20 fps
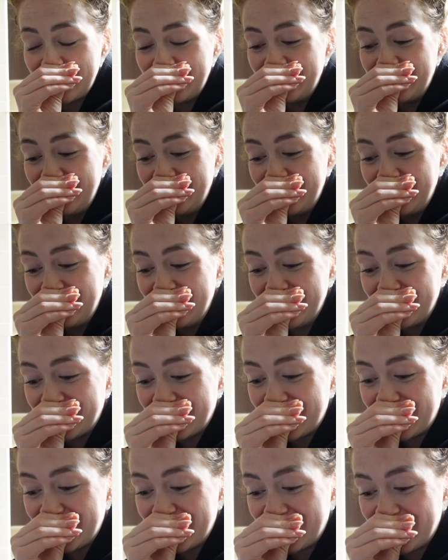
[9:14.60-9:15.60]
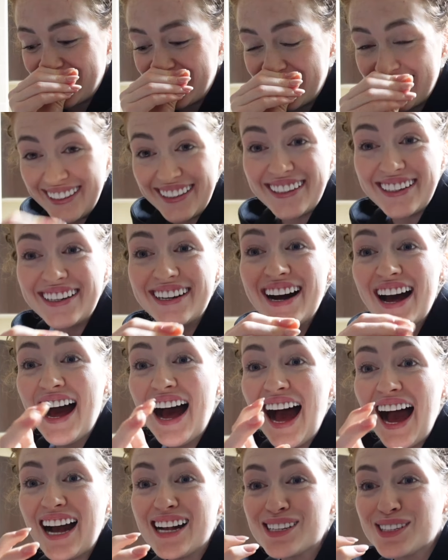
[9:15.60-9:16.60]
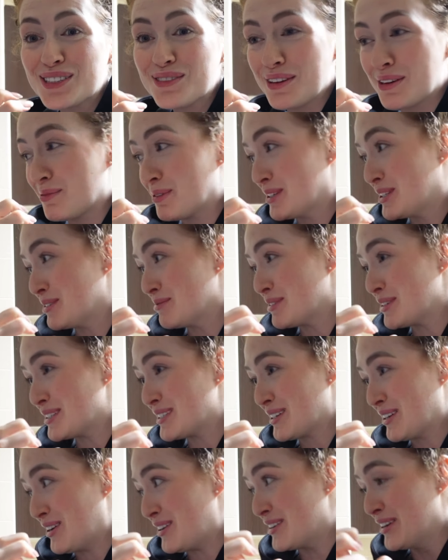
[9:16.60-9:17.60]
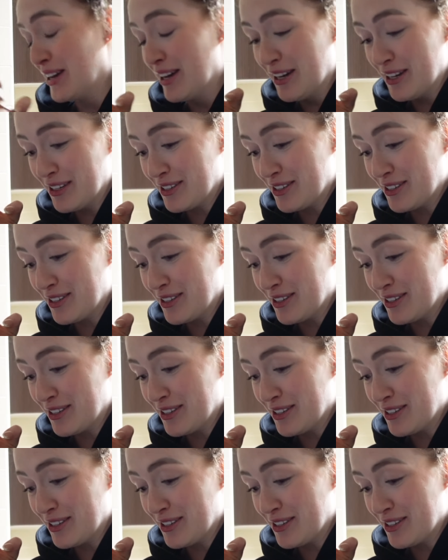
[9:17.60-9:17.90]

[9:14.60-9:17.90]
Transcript: I just want to put some music on